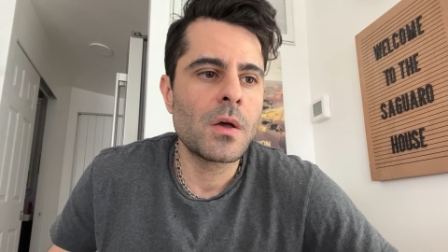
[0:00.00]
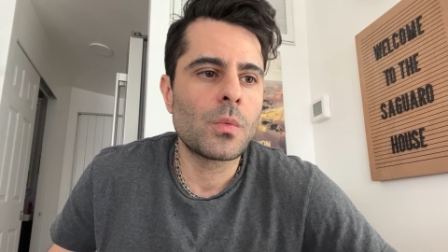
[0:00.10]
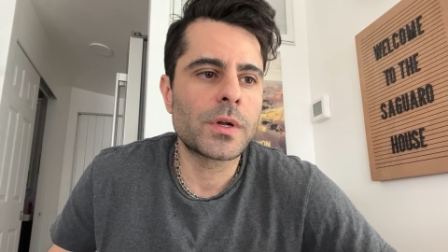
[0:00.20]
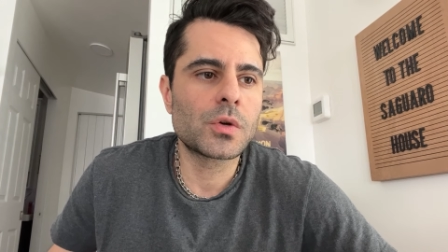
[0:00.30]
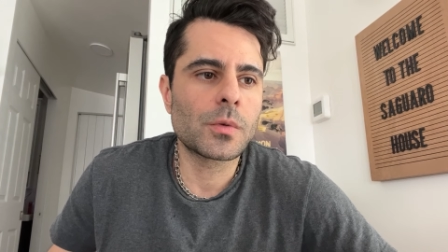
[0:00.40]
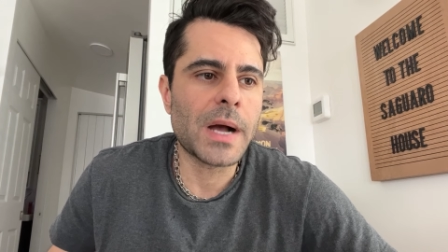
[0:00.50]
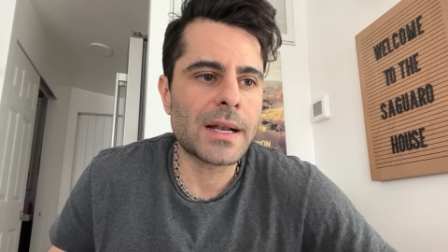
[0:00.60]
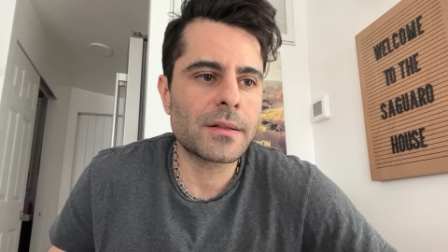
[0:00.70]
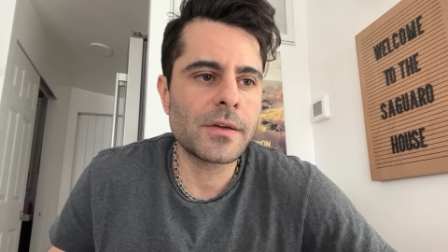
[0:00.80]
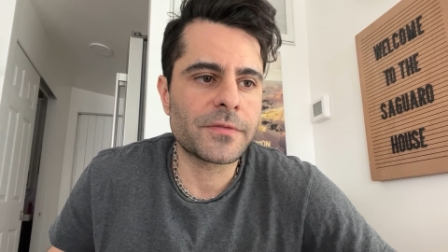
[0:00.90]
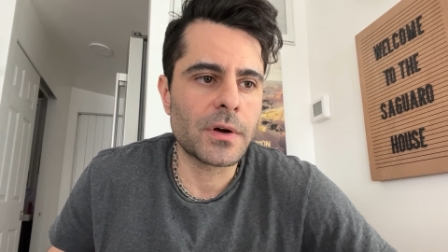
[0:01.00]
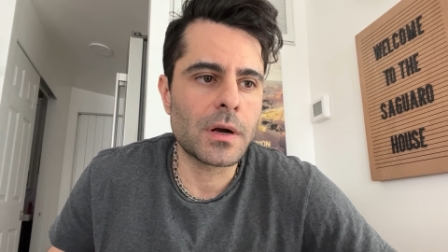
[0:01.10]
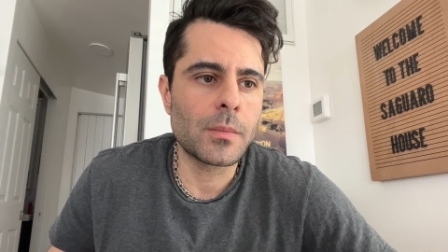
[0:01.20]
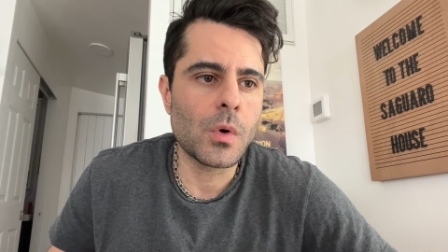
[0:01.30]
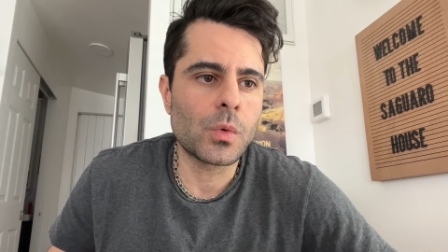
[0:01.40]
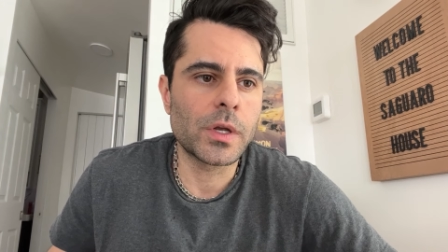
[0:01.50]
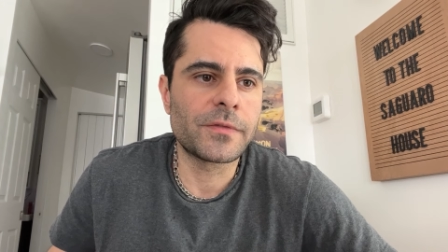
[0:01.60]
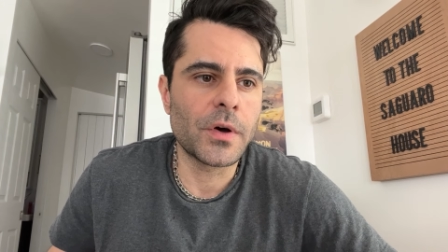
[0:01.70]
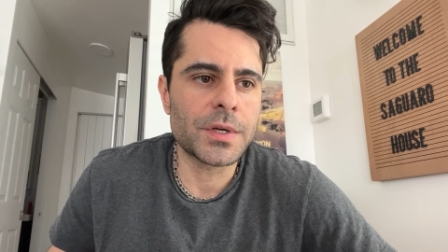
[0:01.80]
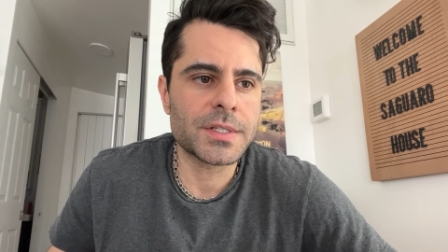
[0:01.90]
When you robotically affirm, were you
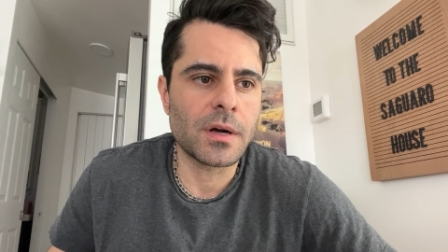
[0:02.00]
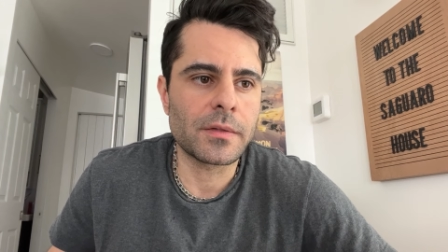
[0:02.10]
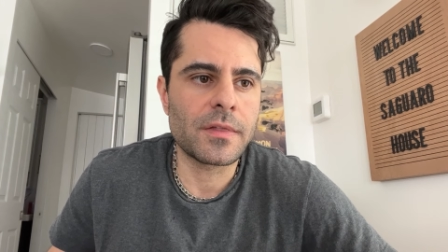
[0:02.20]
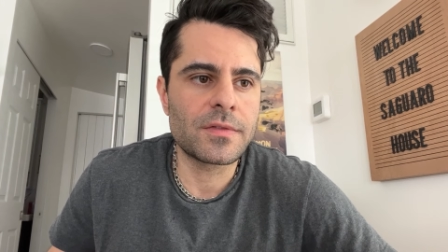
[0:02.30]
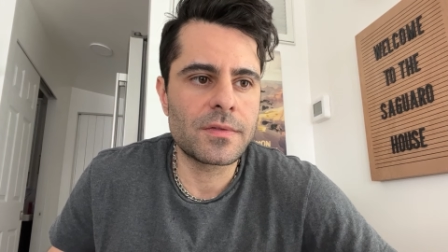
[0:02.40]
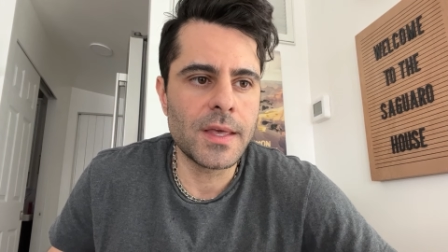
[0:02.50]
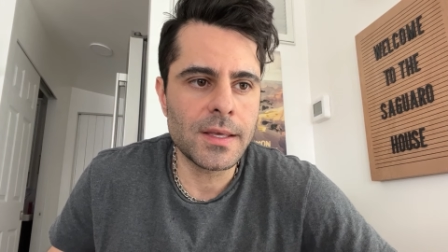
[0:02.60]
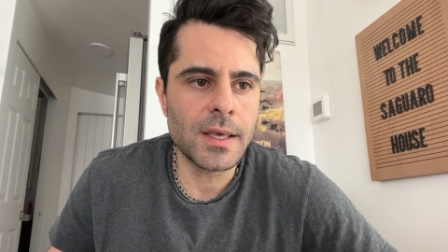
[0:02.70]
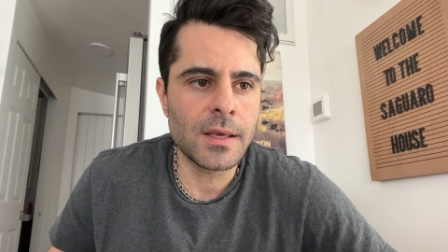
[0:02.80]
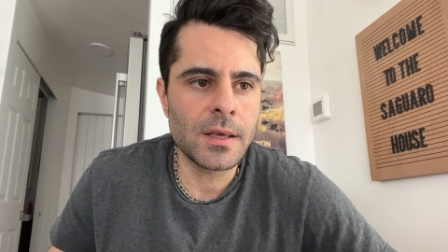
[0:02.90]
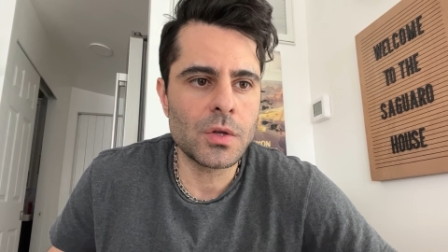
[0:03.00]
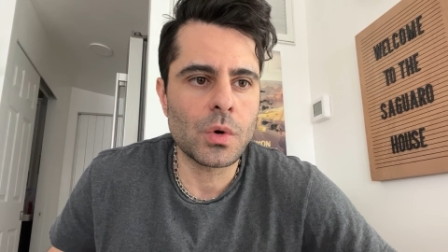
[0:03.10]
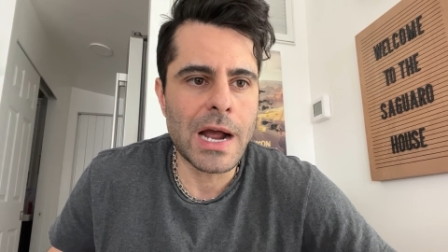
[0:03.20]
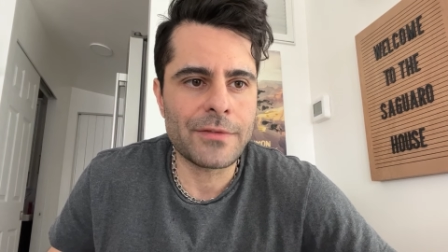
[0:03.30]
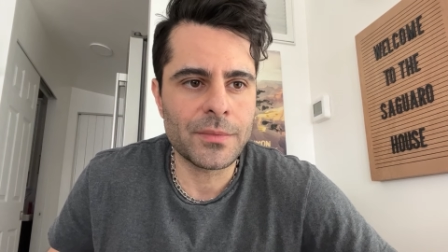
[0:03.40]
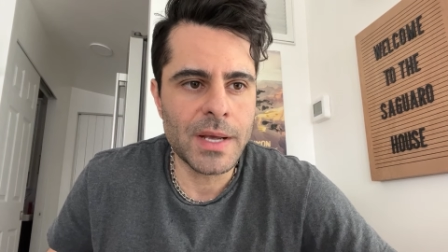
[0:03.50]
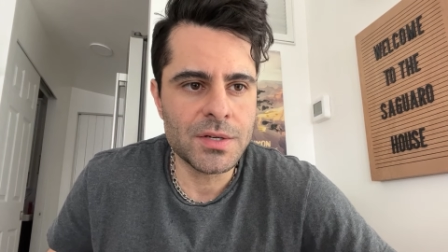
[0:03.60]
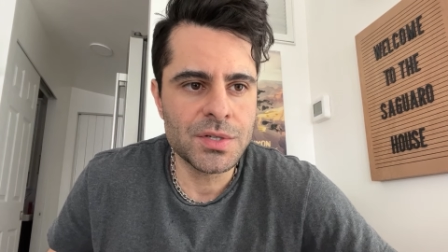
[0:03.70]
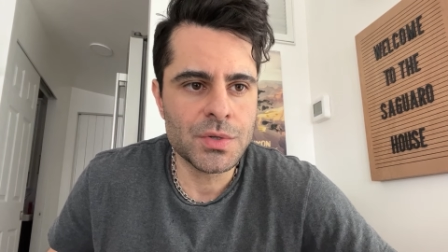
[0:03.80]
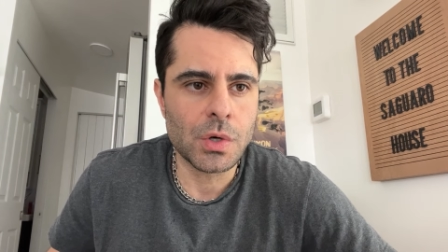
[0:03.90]
focused on thinking your
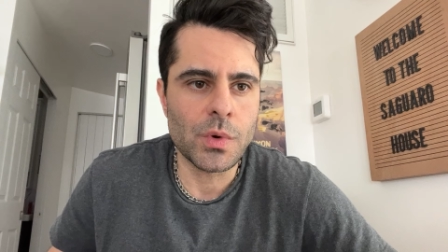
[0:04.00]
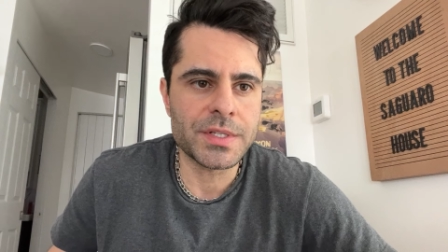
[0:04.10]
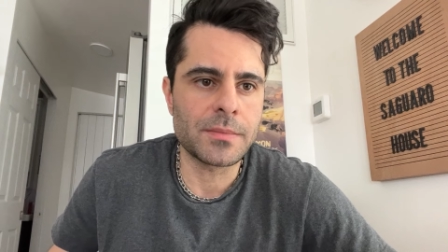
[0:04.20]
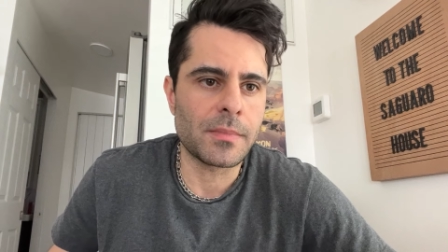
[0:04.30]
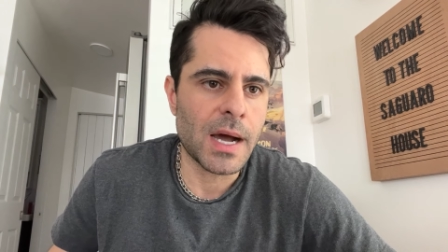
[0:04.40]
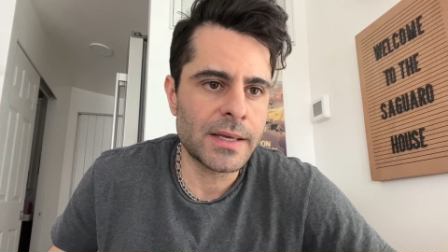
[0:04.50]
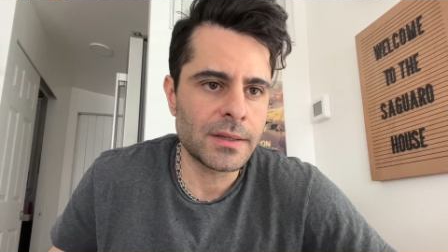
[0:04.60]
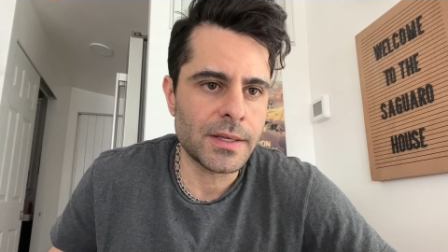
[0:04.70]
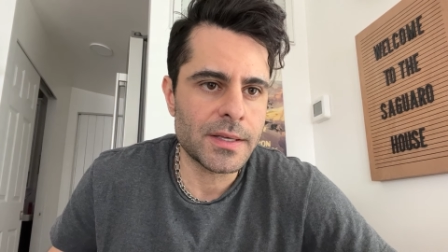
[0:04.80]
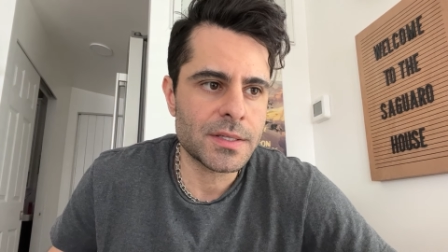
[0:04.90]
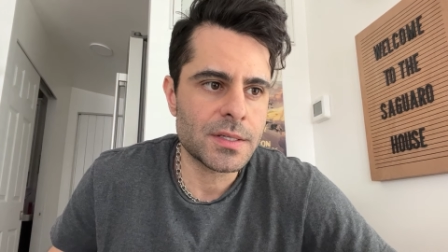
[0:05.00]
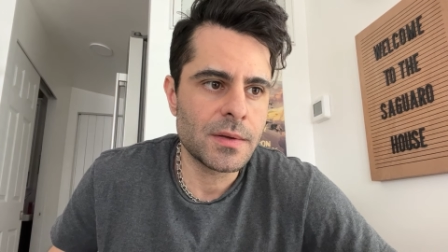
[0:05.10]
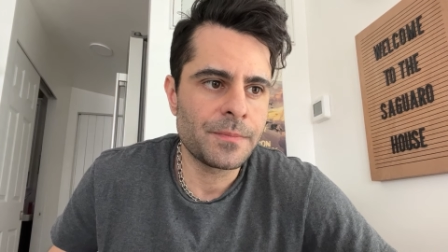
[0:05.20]
affirmations or was it mindless?